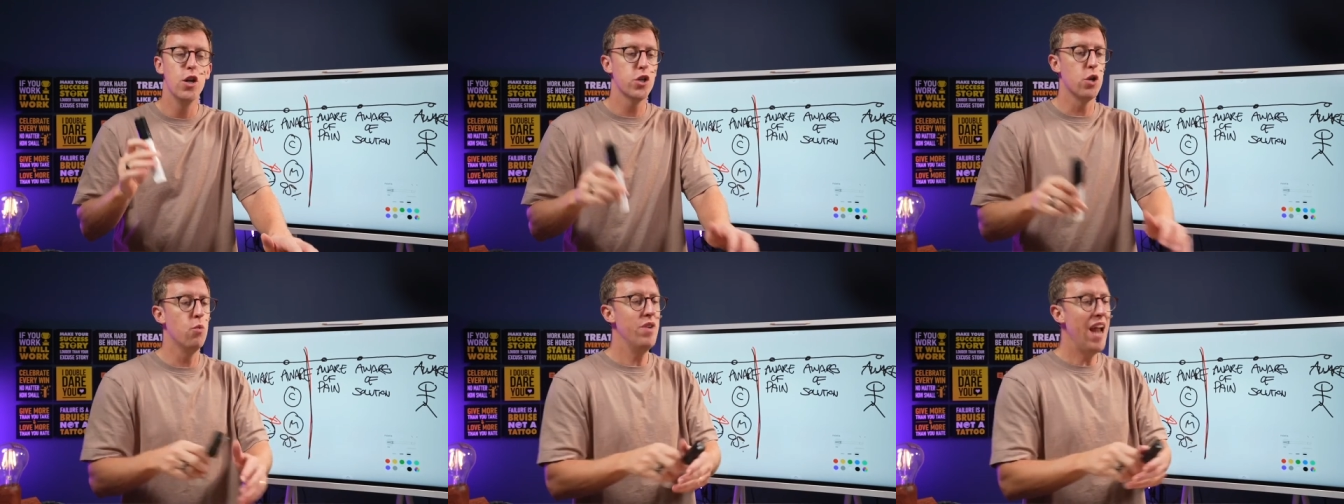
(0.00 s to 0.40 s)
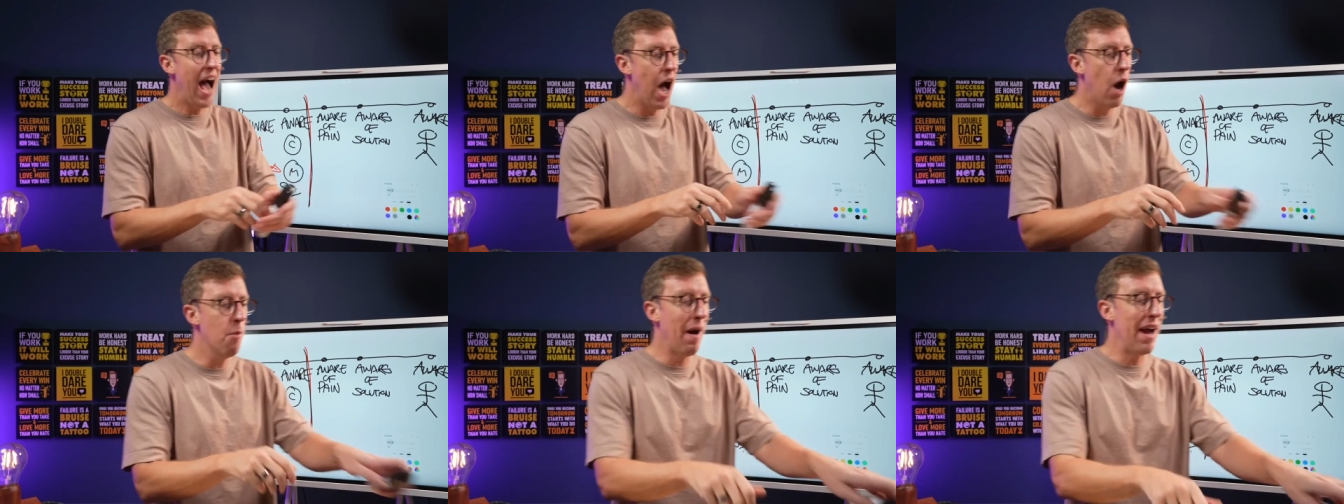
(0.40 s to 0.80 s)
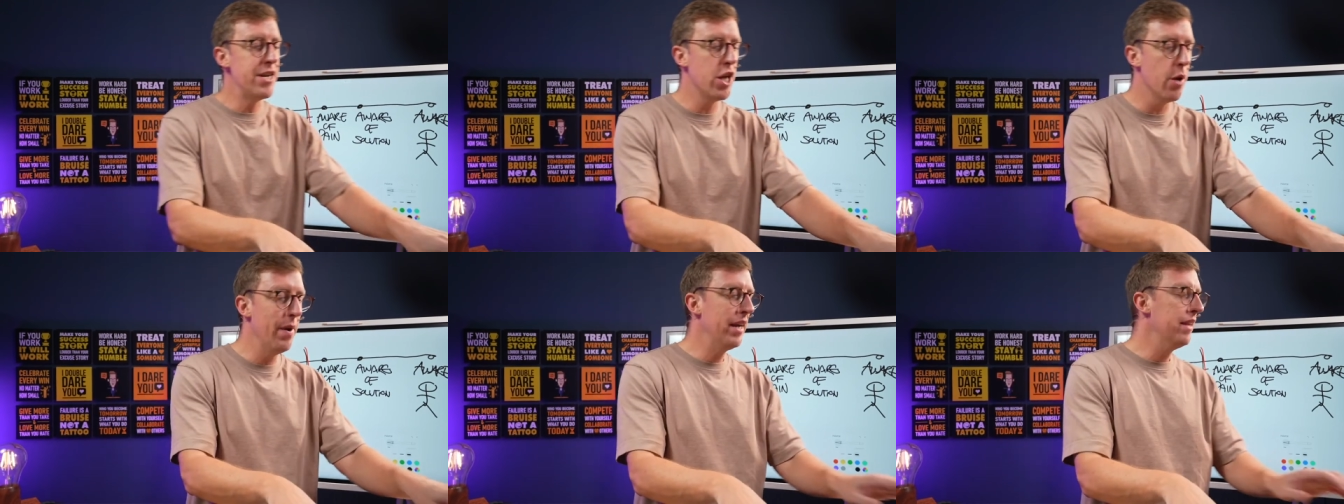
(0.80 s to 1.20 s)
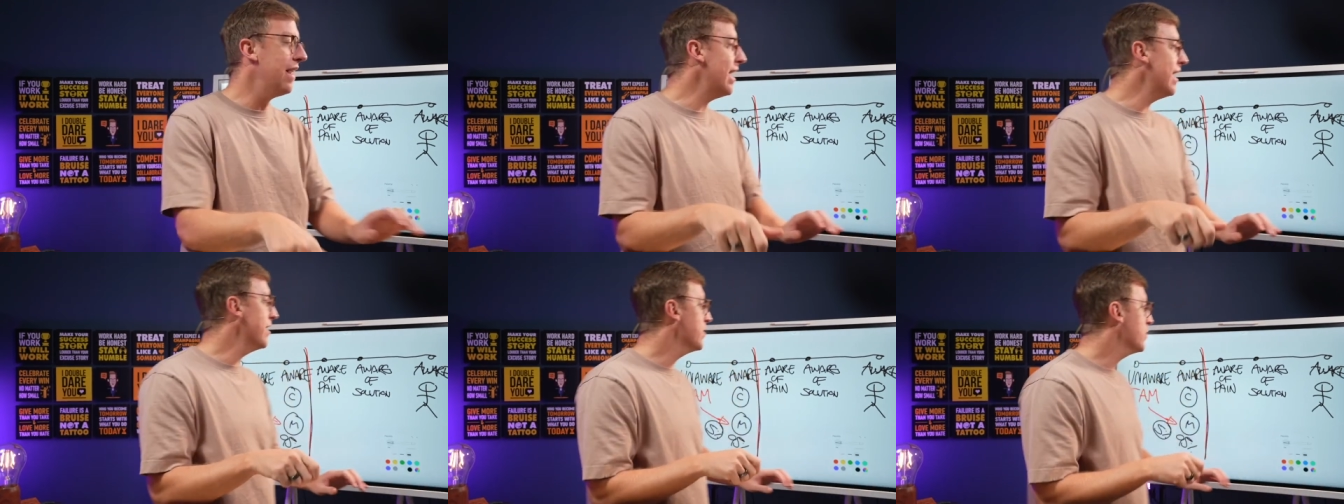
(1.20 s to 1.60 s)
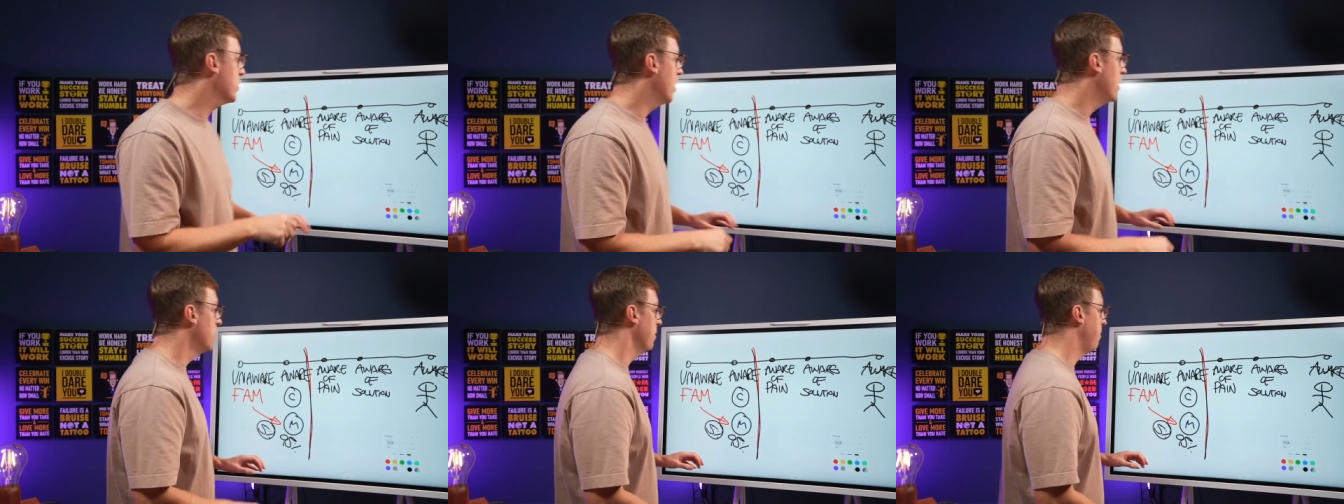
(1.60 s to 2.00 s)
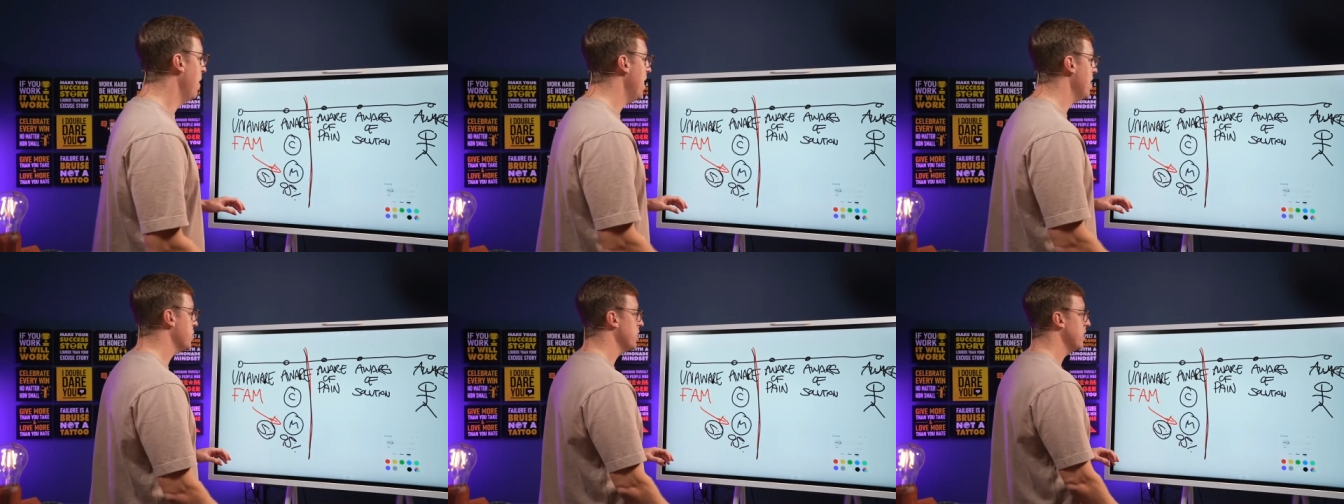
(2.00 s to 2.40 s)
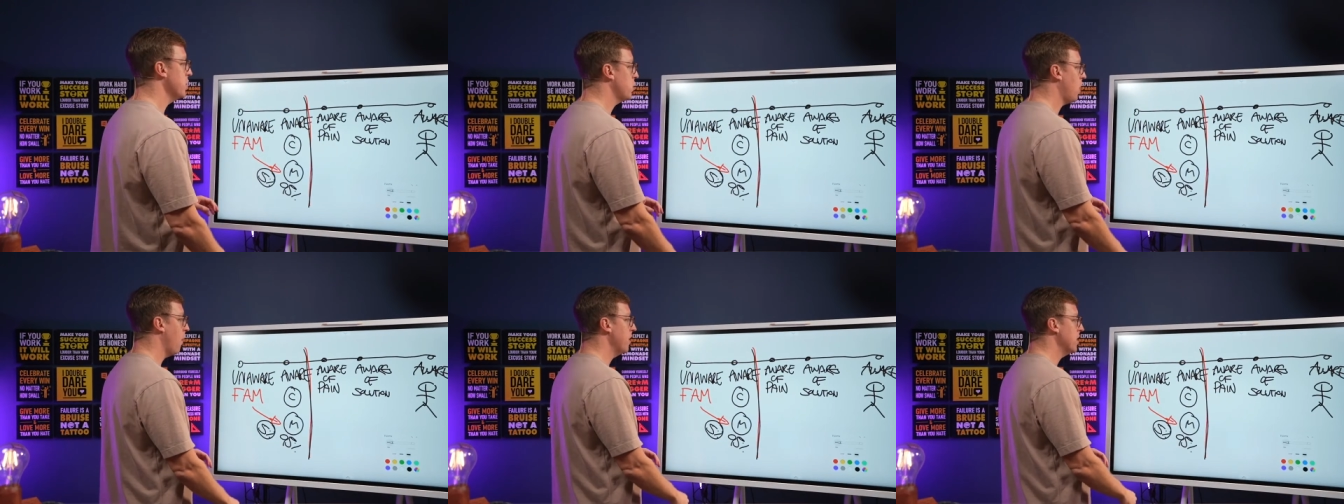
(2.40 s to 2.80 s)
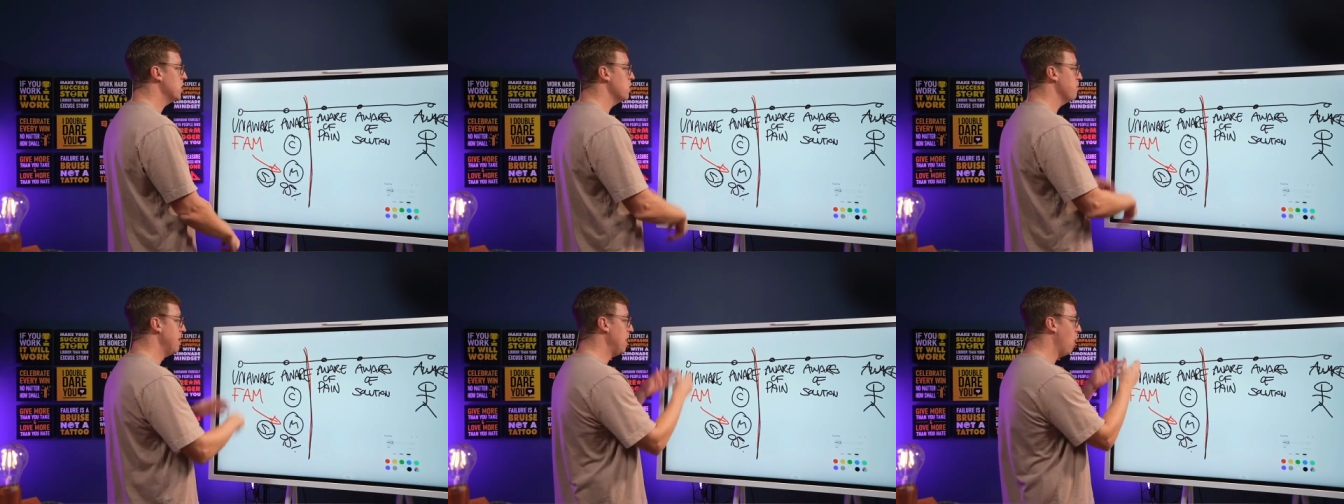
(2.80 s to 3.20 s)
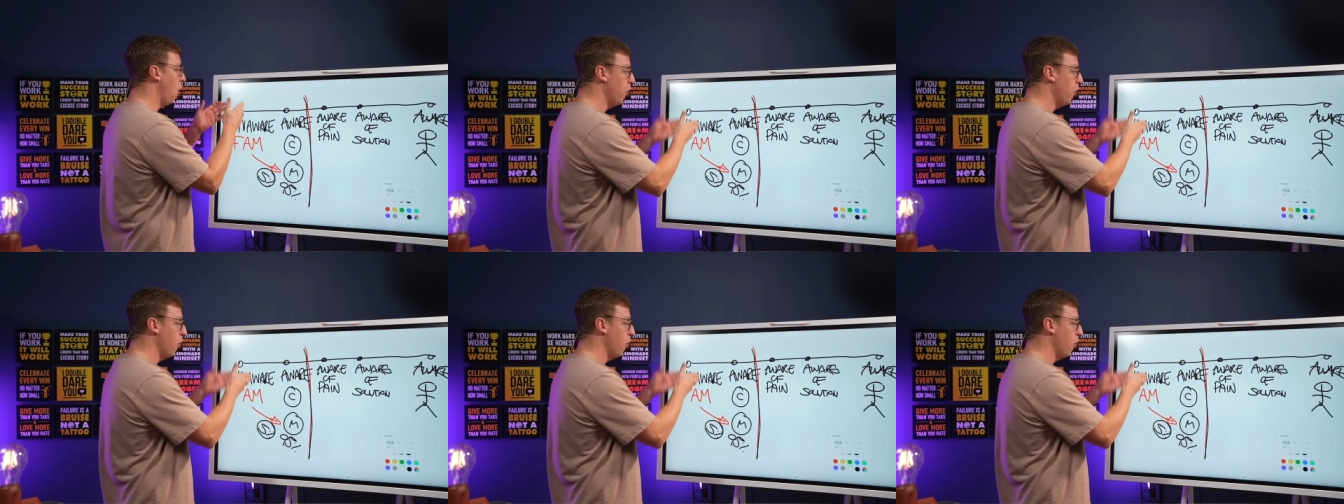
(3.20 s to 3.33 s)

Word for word: So now, by doing this, the person is going to be